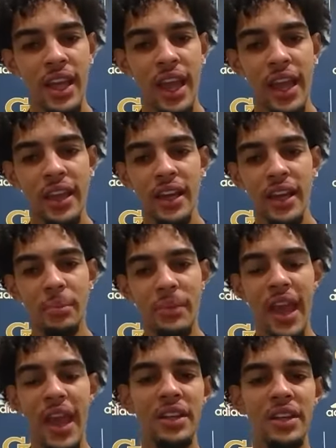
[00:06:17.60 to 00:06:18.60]
and
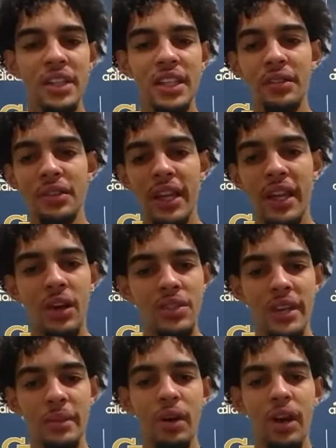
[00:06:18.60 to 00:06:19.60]
the energy level that Jose
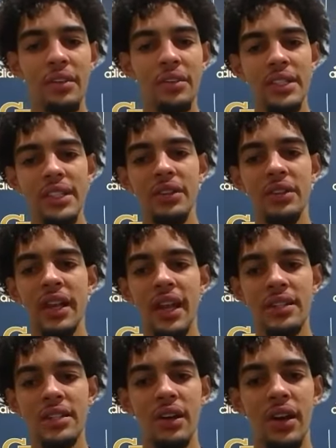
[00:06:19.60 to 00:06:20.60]
brought every single day.
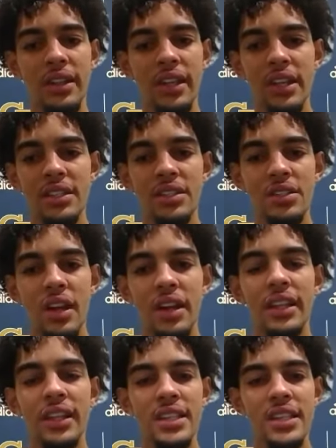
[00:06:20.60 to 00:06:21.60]
So I think he's just trying to
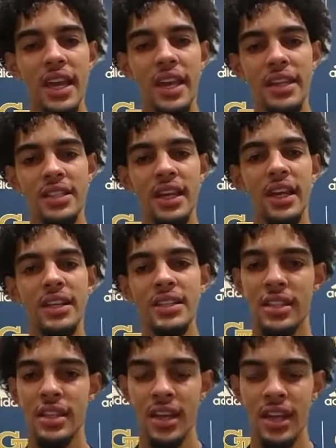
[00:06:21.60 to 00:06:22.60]
enlist that into us.
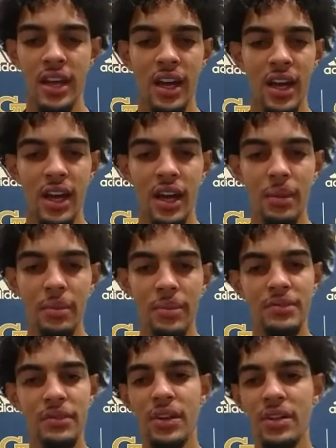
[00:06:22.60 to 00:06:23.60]
As
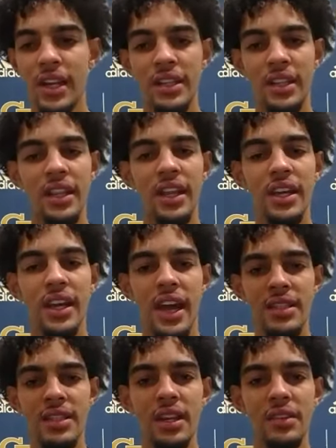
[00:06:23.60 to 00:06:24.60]
far as like the young guys
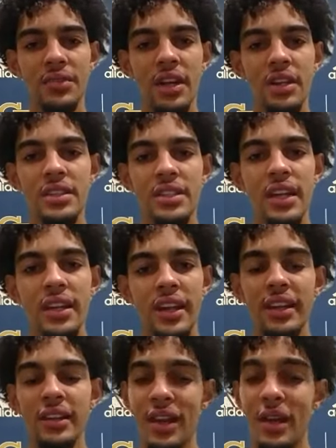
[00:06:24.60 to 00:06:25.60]
and stuff and understanding
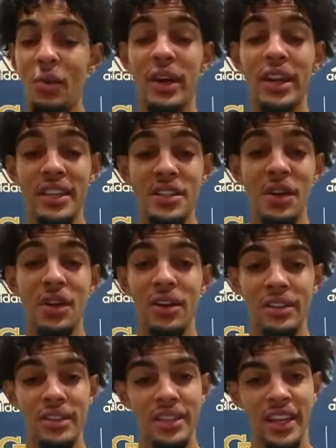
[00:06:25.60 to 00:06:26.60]
that winning is
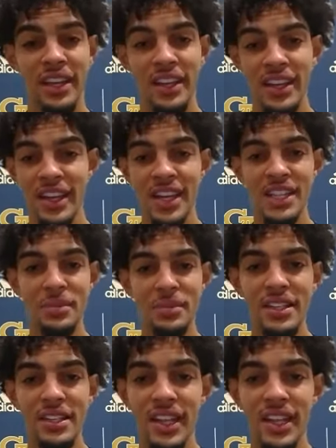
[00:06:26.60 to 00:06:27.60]
hard,
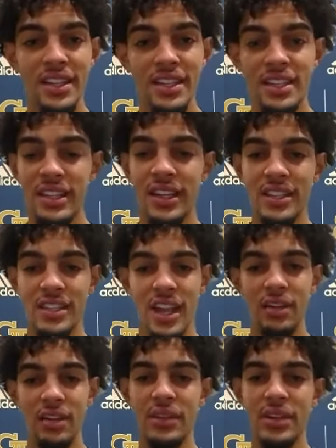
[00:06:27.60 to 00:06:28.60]
especially in the ACC, this
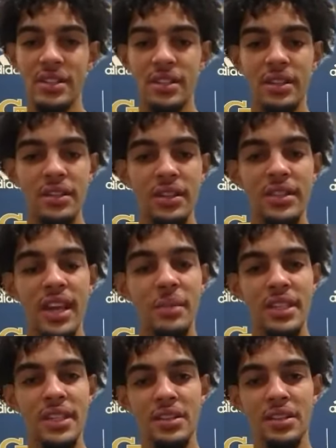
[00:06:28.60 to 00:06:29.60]
conference and the type of
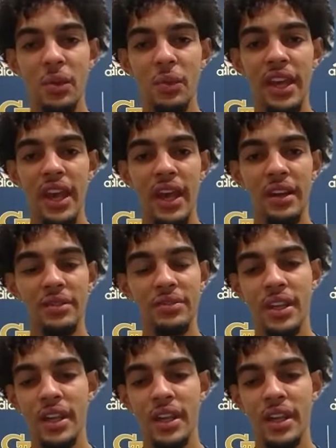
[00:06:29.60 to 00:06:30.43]
schedule that we have,